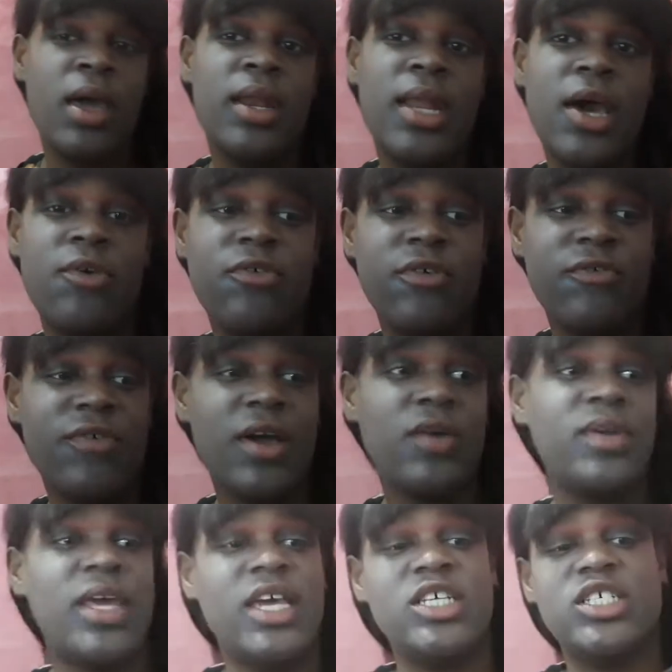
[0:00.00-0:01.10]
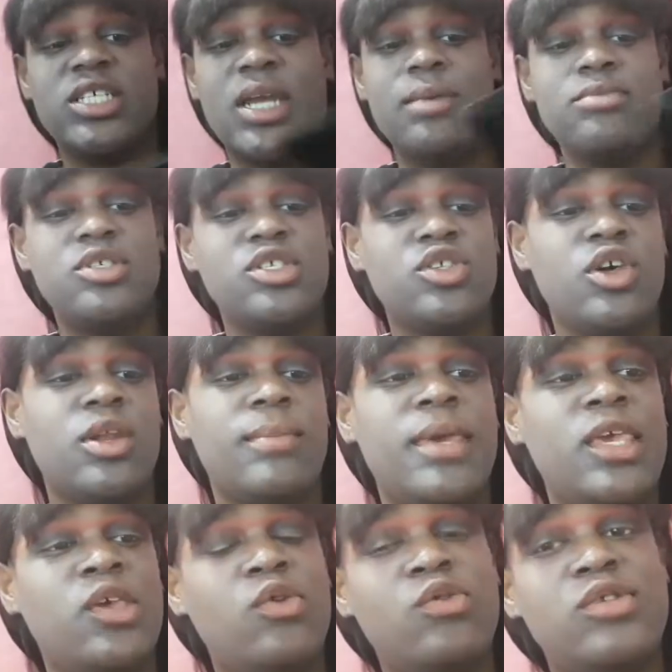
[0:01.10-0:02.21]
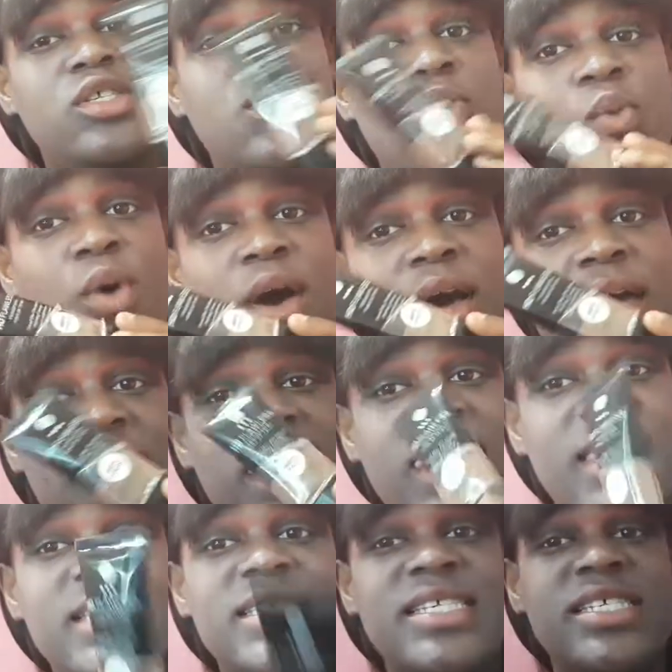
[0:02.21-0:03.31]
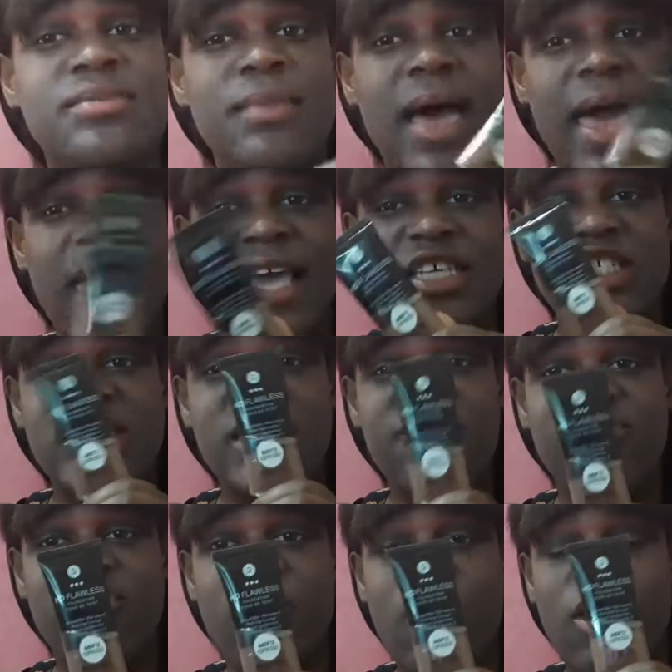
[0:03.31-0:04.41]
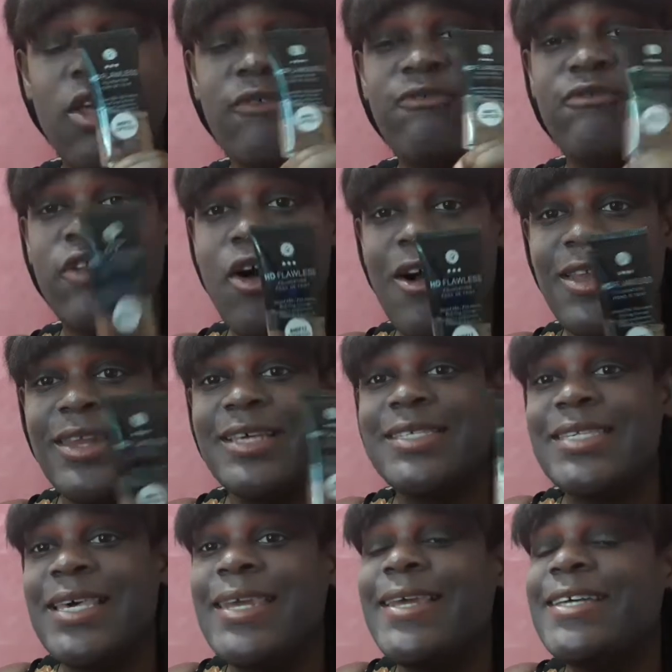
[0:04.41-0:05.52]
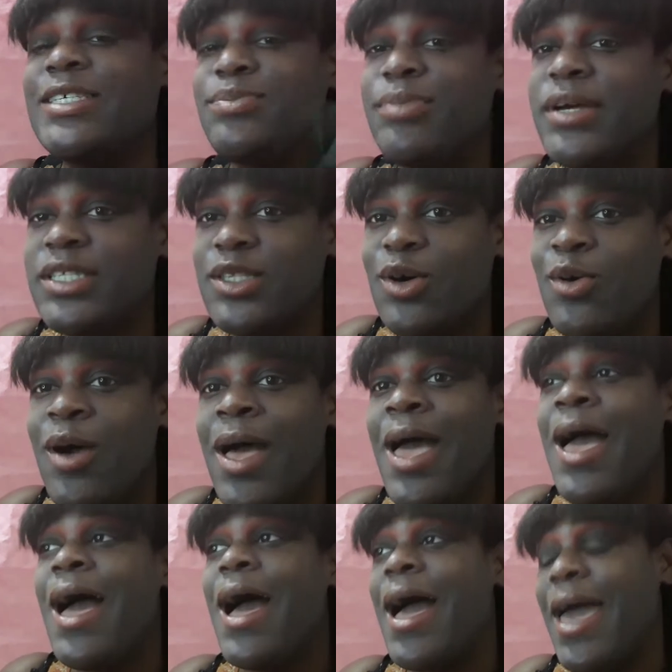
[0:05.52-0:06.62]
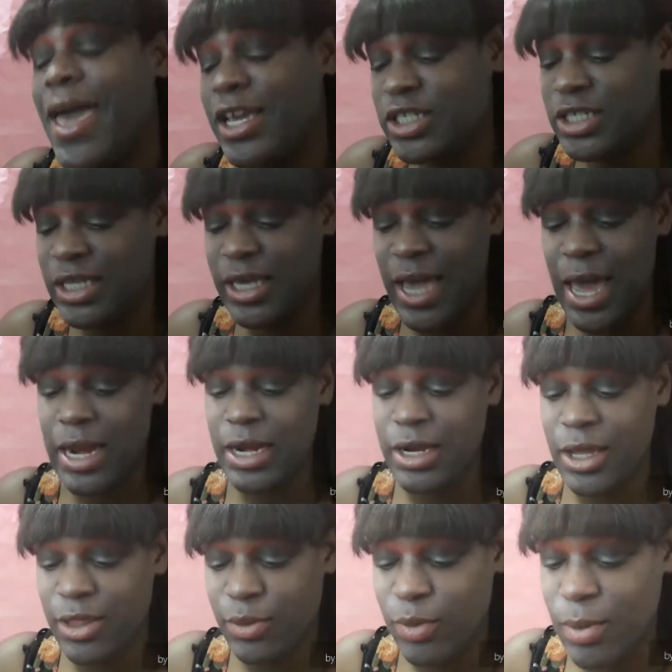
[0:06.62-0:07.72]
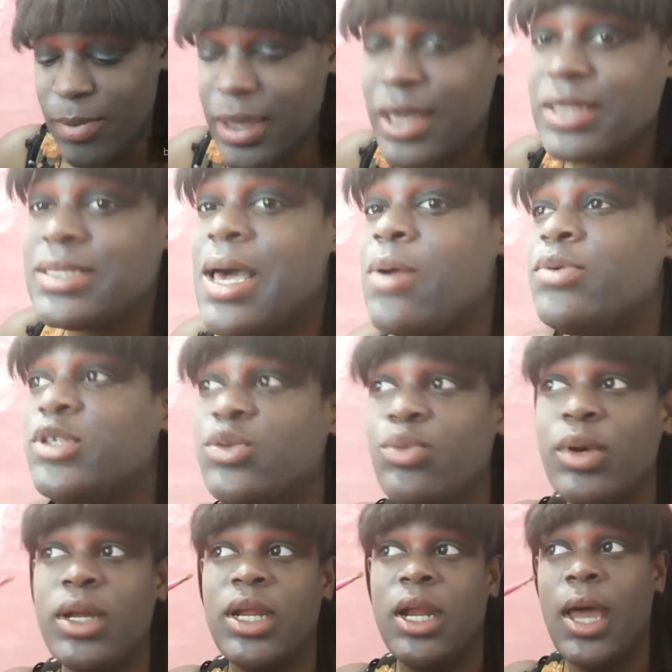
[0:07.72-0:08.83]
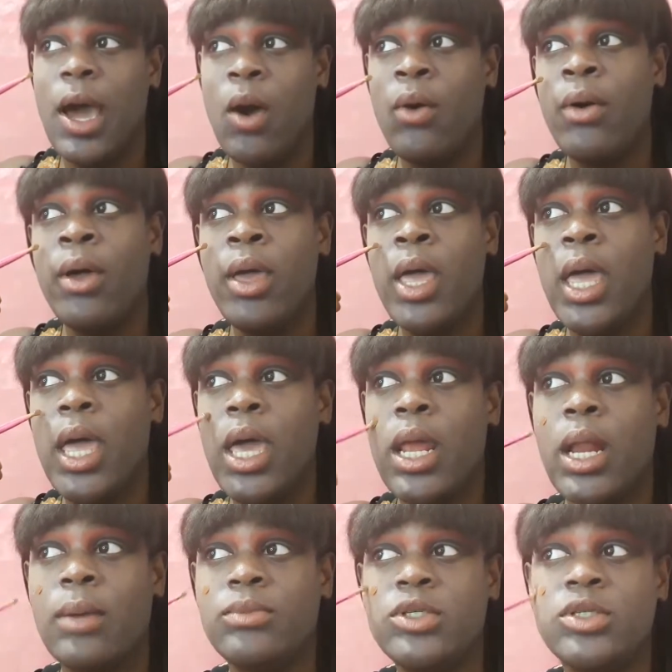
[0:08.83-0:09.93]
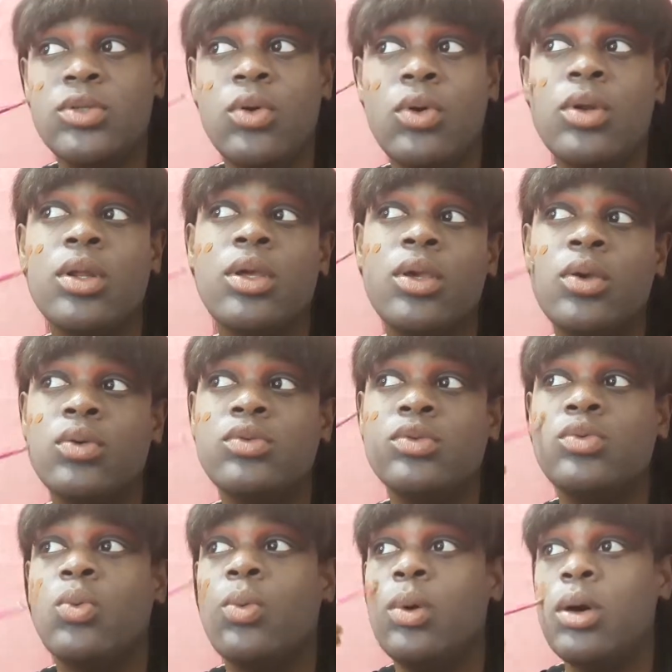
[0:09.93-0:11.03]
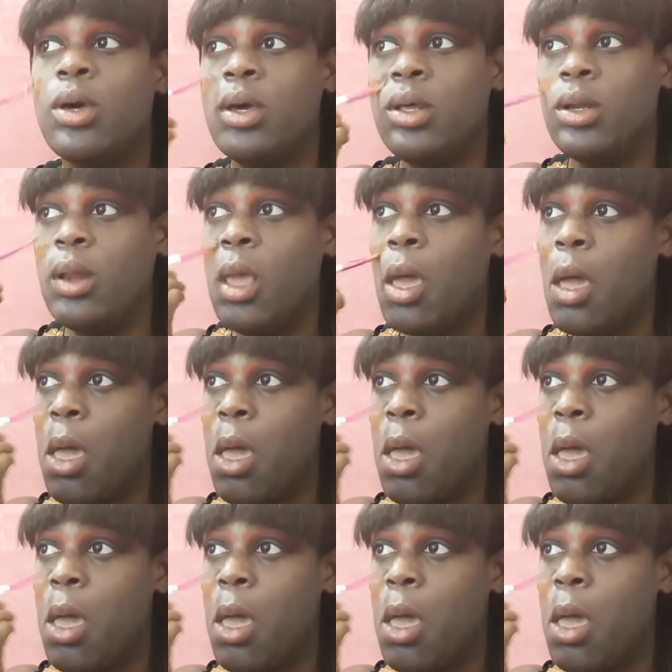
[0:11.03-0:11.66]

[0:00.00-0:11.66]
Now for foundation, I'm just going to be using one, and this is my HD Flawless in Espresso. I actually got another one because I was running out, and I'm just going to use one.